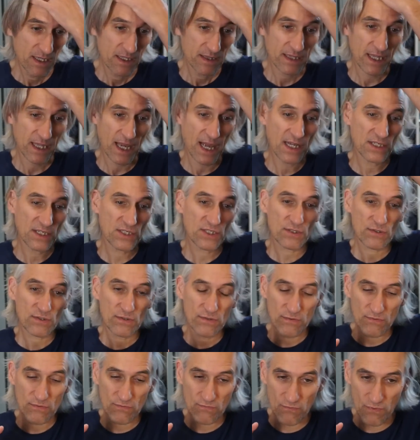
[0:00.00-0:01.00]
that
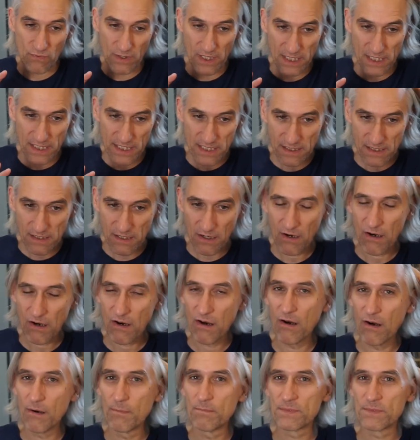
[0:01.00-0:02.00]
really
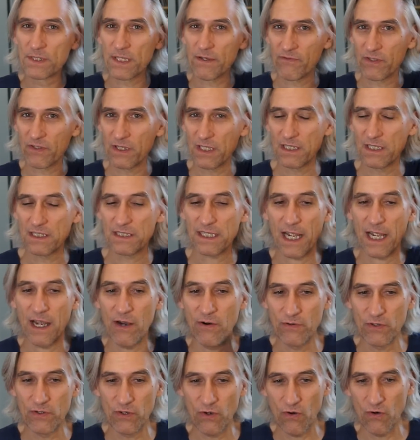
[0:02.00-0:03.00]
calms everything
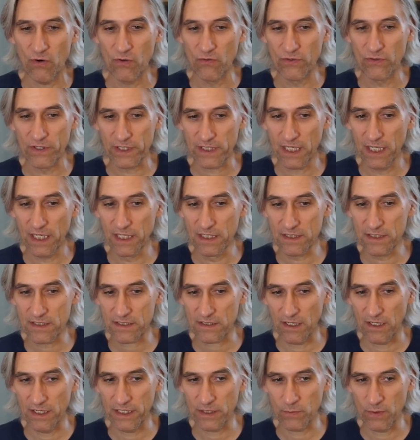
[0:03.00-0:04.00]
down on the king
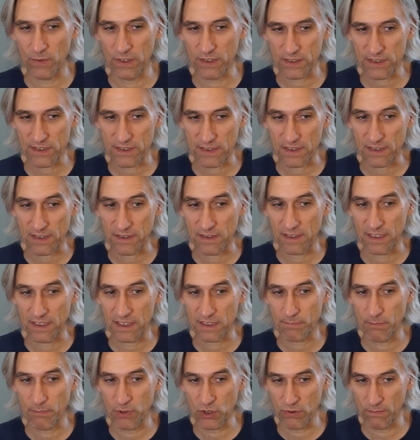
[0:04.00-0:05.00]
side once
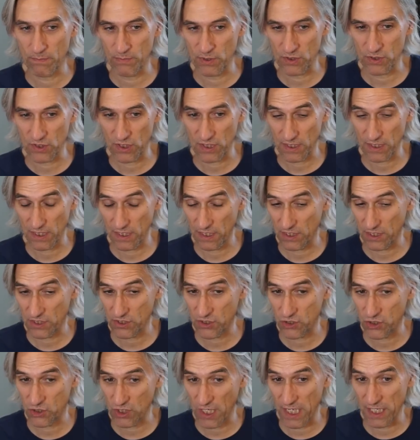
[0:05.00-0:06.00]
this bishop is
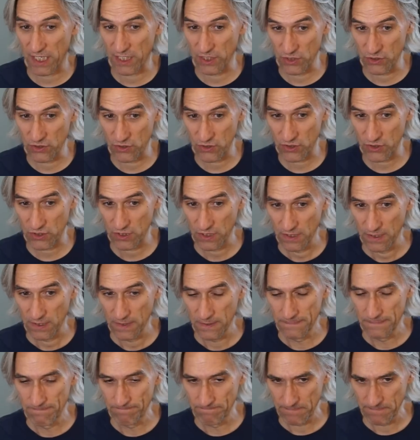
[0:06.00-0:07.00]
exchanged.
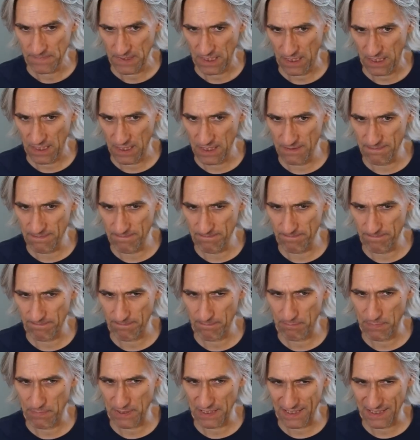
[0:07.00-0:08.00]
Um,
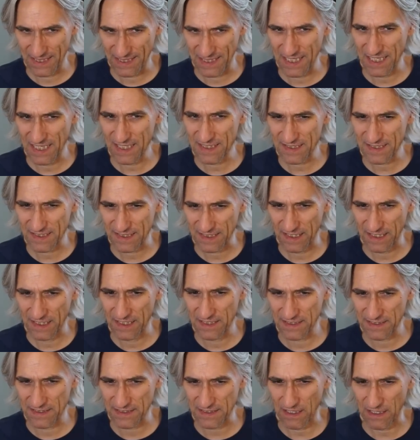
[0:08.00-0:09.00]
but this
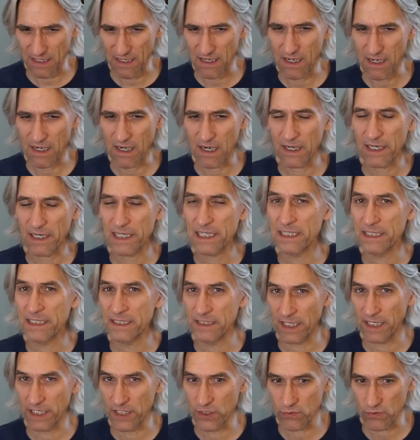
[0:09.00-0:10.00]
is highly
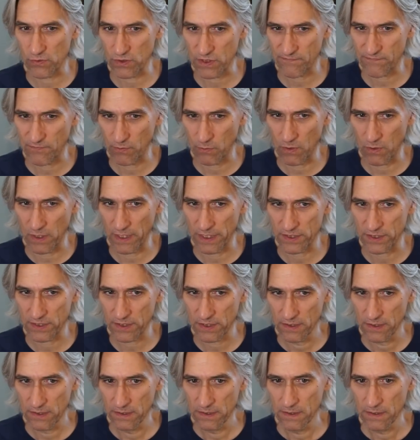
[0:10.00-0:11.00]
dangerous for white.
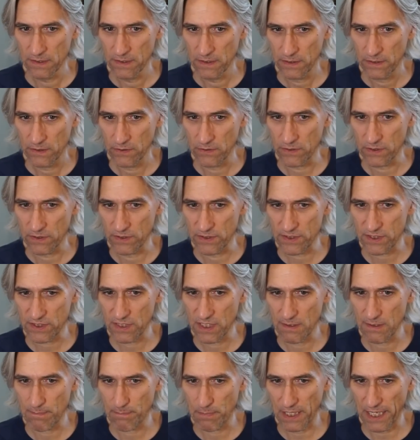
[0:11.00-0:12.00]
You can
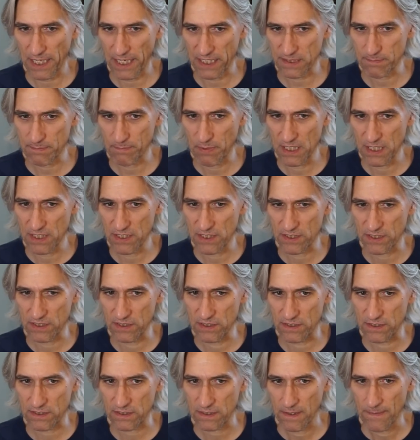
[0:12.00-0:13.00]
see black's
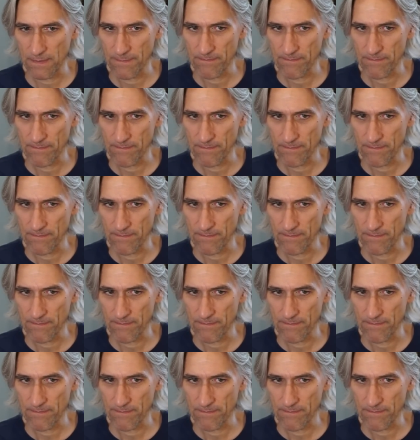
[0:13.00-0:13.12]
pieces